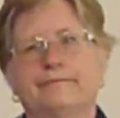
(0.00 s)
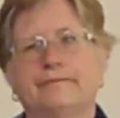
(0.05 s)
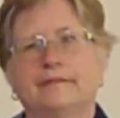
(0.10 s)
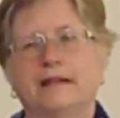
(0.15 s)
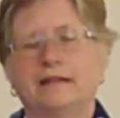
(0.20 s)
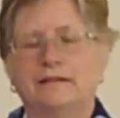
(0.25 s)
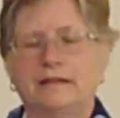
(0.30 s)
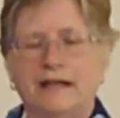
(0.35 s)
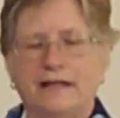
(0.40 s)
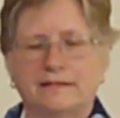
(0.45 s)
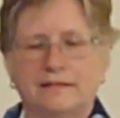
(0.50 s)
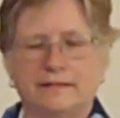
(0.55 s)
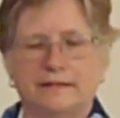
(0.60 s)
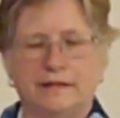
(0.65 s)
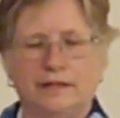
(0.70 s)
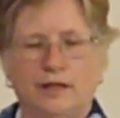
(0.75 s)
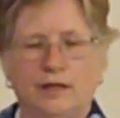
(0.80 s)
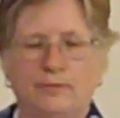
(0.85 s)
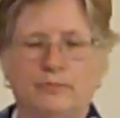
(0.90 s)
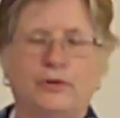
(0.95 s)
And
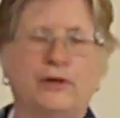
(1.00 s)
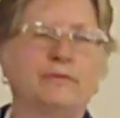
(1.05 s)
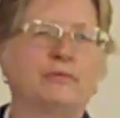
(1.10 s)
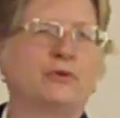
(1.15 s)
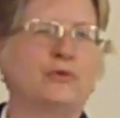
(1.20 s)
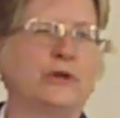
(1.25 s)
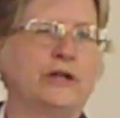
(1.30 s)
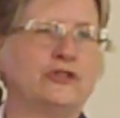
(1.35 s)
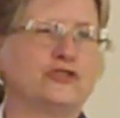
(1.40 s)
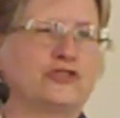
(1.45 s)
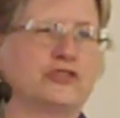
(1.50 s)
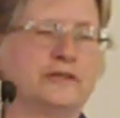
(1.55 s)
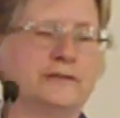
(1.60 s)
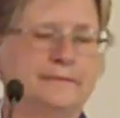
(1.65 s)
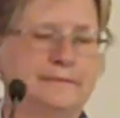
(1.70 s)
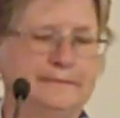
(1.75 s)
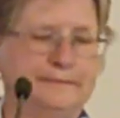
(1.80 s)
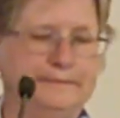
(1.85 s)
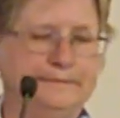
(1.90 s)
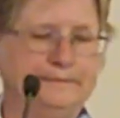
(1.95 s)
lastly, preparation.
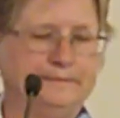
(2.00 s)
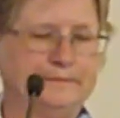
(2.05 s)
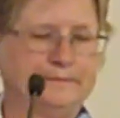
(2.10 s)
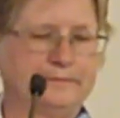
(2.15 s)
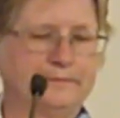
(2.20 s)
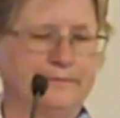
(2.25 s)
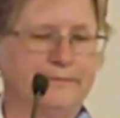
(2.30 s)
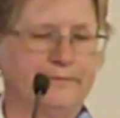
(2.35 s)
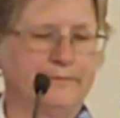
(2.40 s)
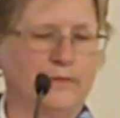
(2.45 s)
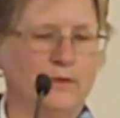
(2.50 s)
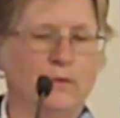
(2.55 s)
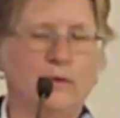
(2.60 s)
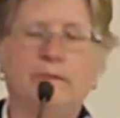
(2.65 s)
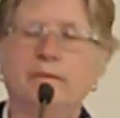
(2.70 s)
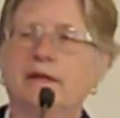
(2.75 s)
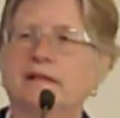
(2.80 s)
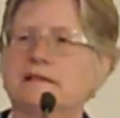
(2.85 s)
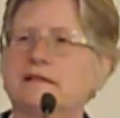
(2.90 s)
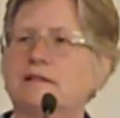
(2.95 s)
We
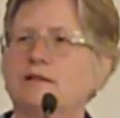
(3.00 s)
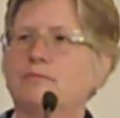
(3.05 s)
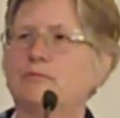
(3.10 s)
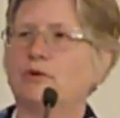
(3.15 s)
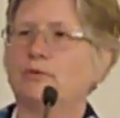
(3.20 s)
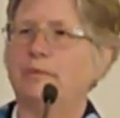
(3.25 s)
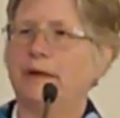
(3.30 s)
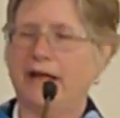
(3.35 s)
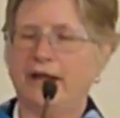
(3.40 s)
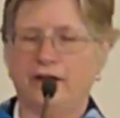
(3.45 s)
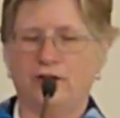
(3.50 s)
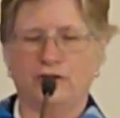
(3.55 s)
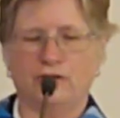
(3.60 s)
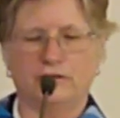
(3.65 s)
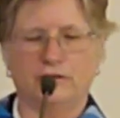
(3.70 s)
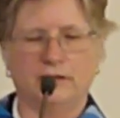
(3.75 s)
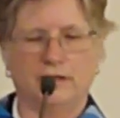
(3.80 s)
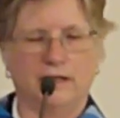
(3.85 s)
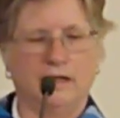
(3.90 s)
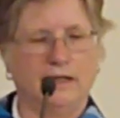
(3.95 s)
must
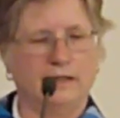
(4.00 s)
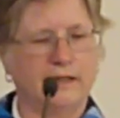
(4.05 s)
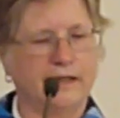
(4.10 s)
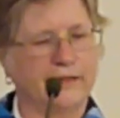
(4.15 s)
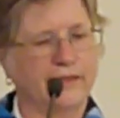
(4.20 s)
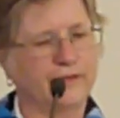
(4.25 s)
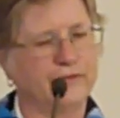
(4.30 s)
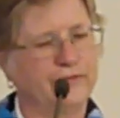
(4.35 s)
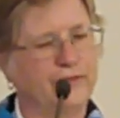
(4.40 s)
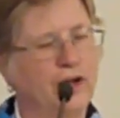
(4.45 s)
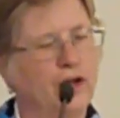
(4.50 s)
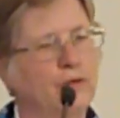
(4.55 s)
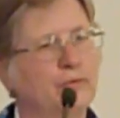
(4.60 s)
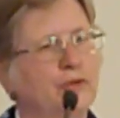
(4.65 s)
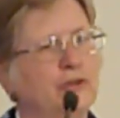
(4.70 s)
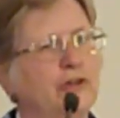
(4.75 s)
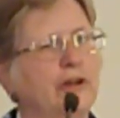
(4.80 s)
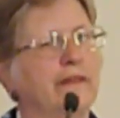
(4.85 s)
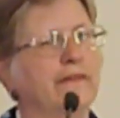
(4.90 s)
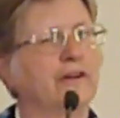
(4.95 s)
prepare, like the
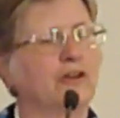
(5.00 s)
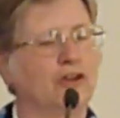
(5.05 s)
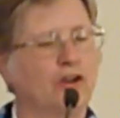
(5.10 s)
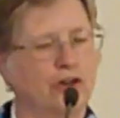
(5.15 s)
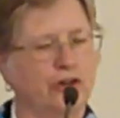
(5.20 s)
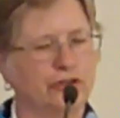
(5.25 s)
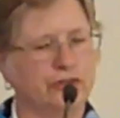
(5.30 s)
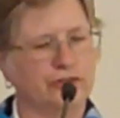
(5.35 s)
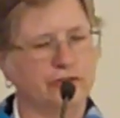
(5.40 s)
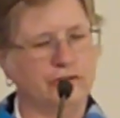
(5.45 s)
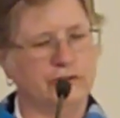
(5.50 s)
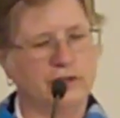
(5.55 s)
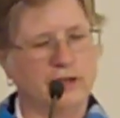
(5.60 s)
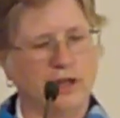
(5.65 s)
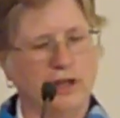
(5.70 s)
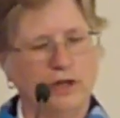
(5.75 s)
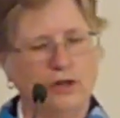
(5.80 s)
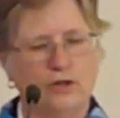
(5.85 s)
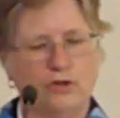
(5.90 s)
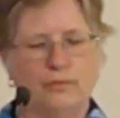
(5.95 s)
farmer and the gardener
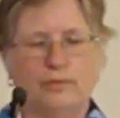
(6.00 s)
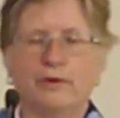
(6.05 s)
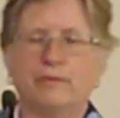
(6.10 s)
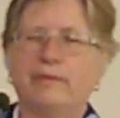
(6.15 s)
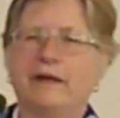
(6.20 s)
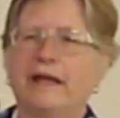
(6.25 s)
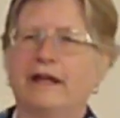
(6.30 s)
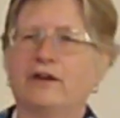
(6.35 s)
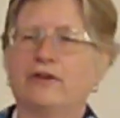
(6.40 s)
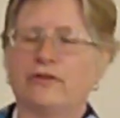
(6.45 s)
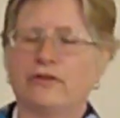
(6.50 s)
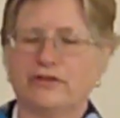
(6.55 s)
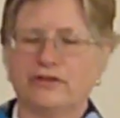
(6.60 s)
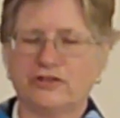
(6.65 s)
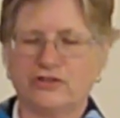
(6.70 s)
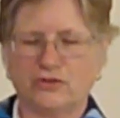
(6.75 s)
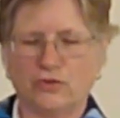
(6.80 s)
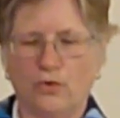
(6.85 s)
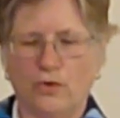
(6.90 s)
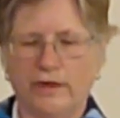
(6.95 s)
who prepare the
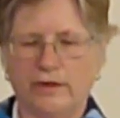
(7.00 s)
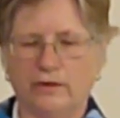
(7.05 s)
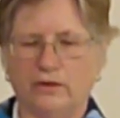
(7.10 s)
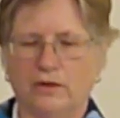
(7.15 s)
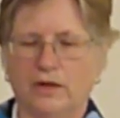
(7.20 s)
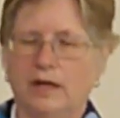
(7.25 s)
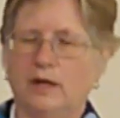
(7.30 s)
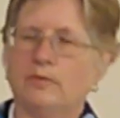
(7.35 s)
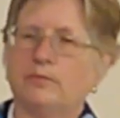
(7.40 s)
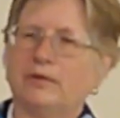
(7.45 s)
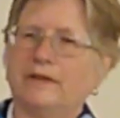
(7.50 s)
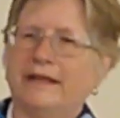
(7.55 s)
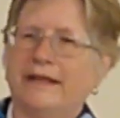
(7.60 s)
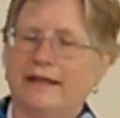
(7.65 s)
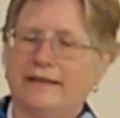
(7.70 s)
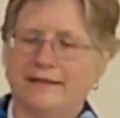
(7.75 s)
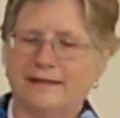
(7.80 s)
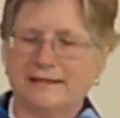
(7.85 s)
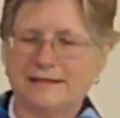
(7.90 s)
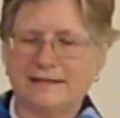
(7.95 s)
soil,
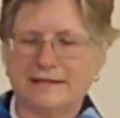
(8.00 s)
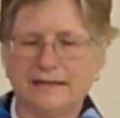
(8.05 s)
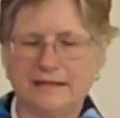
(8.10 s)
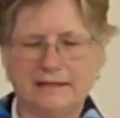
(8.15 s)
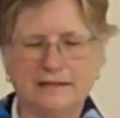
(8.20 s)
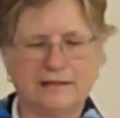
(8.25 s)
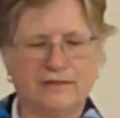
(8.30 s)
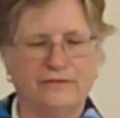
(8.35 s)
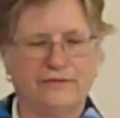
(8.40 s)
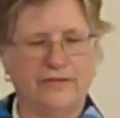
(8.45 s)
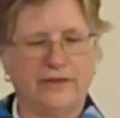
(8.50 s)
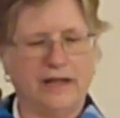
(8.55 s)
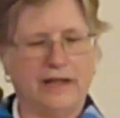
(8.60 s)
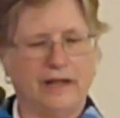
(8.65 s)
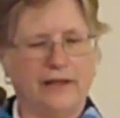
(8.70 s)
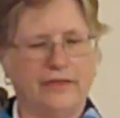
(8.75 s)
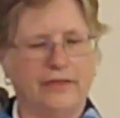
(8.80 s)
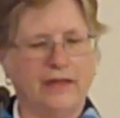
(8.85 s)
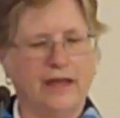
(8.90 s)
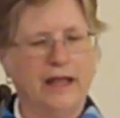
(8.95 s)
plant the seeds of
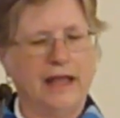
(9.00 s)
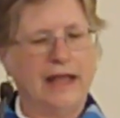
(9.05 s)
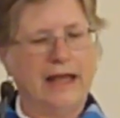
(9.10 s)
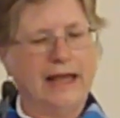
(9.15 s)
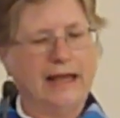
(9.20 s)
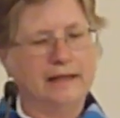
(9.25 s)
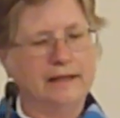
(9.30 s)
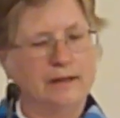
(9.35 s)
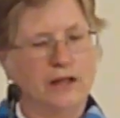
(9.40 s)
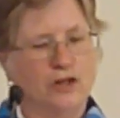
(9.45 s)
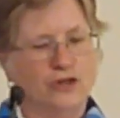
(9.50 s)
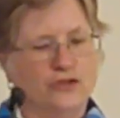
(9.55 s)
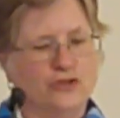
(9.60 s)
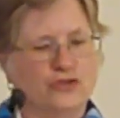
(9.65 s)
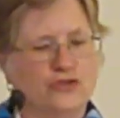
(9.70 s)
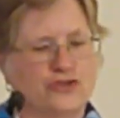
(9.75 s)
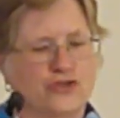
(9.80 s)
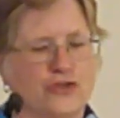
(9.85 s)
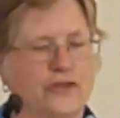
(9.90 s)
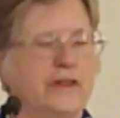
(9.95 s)
faith, and
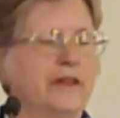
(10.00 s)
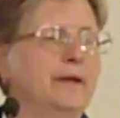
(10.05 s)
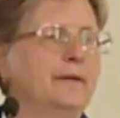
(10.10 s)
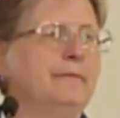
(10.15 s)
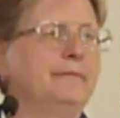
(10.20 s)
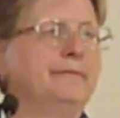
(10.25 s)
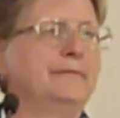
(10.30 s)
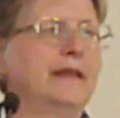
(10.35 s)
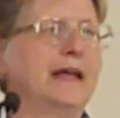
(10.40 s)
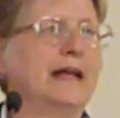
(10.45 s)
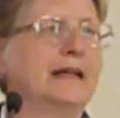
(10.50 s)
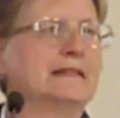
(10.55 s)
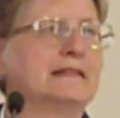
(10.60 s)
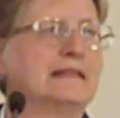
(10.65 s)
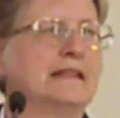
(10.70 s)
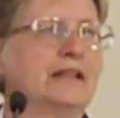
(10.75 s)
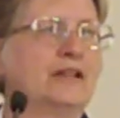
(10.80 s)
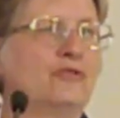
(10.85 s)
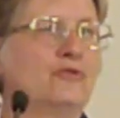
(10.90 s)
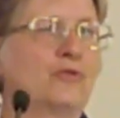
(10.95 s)
nurture them as
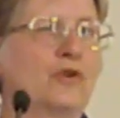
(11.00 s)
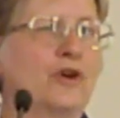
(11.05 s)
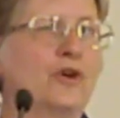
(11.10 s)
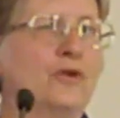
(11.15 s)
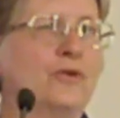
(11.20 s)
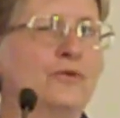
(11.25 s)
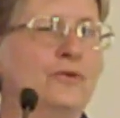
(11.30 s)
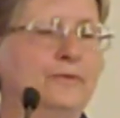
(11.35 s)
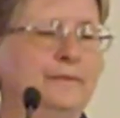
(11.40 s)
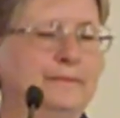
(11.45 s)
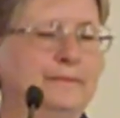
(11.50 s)
they grow.